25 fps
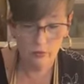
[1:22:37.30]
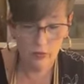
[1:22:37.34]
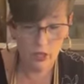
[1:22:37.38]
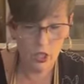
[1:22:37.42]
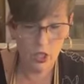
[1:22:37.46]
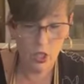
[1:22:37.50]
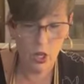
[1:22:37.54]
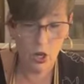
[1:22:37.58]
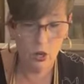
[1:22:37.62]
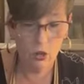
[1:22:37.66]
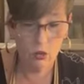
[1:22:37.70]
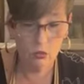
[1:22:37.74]
and,
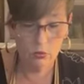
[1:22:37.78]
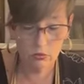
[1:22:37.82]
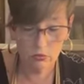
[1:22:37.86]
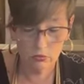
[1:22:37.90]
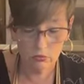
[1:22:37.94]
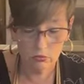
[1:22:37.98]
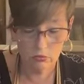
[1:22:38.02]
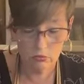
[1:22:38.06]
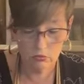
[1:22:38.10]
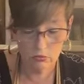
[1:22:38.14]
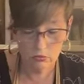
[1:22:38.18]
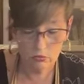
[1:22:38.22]
you know,
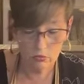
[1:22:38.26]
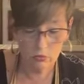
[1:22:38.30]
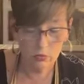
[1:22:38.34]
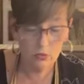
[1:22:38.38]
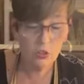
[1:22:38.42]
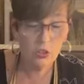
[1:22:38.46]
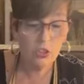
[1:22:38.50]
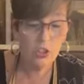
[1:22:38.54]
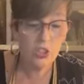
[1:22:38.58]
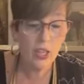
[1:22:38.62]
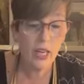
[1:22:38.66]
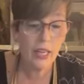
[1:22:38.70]

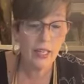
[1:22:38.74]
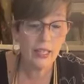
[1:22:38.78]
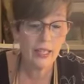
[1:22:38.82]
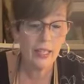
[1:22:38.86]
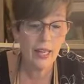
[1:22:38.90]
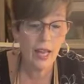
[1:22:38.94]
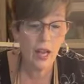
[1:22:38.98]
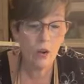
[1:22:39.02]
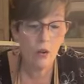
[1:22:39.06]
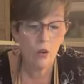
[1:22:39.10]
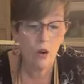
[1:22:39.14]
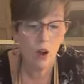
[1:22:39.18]

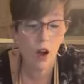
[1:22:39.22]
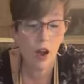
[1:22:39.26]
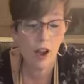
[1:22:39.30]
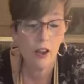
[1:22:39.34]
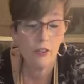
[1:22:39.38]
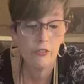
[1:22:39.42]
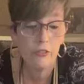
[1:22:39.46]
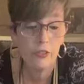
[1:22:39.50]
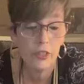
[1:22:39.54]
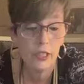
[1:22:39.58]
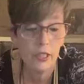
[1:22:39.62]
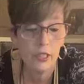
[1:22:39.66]
check it out
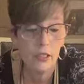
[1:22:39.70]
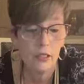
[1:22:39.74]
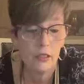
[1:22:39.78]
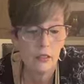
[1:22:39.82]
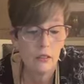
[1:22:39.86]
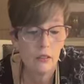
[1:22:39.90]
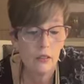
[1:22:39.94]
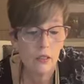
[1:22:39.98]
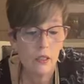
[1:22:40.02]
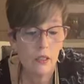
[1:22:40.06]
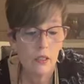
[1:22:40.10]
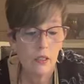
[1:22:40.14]

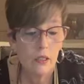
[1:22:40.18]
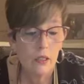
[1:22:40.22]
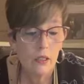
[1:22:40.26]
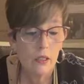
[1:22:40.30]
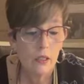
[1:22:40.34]
often.